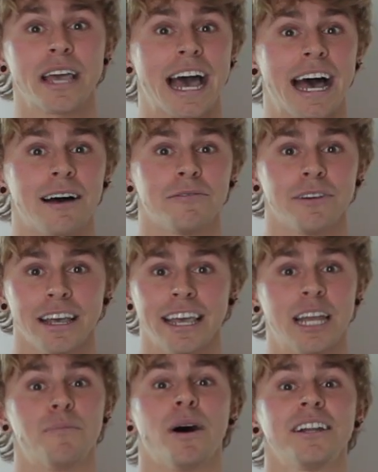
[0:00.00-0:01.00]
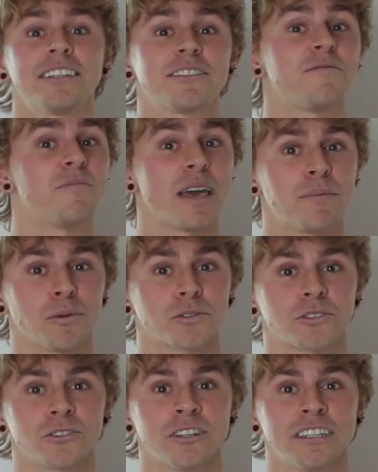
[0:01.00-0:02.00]
have an abundance of maple
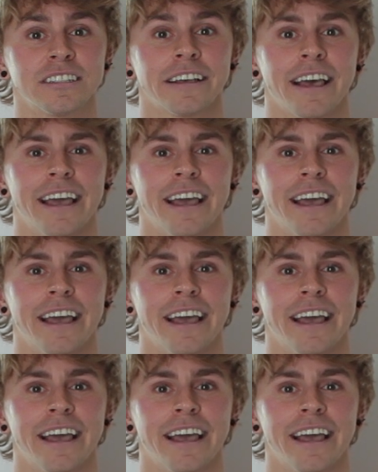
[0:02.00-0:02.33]
trees.